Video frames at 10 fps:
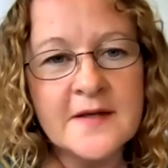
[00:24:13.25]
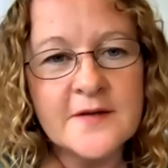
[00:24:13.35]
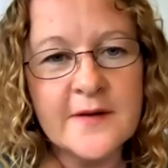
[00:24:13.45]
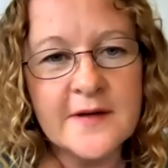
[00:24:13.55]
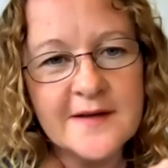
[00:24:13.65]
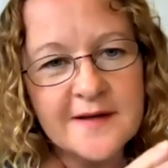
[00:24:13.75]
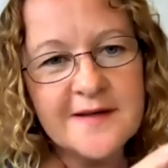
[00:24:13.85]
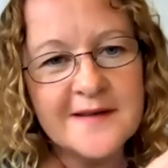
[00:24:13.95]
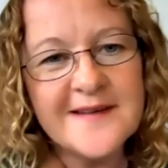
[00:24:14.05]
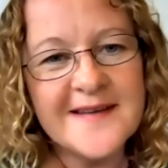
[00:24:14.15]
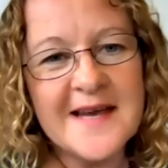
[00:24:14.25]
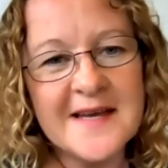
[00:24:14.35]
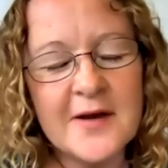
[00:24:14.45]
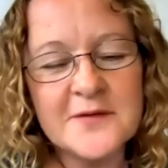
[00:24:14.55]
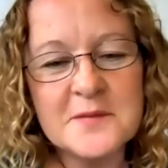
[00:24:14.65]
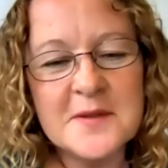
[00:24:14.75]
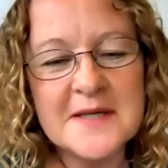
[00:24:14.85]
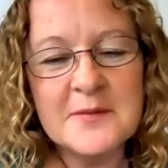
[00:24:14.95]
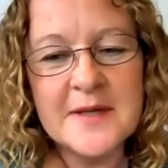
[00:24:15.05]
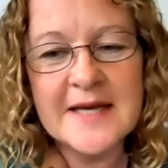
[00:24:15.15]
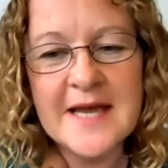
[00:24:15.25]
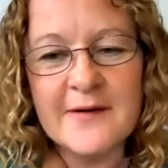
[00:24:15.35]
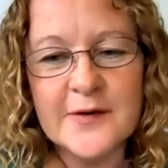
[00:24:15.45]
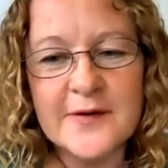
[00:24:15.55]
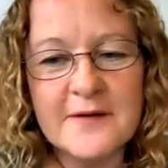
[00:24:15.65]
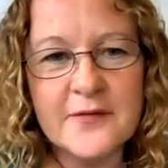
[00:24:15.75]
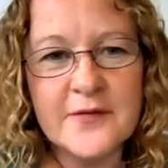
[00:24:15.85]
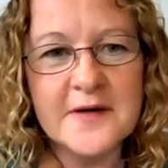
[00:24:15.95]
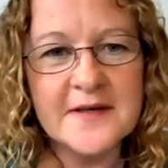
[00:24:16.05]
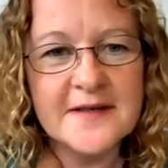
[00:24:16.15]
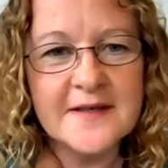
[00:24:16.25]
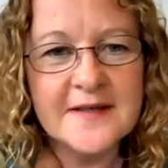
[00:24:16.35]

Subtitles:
So I think, yeah, you have to be a little bit careful on that front.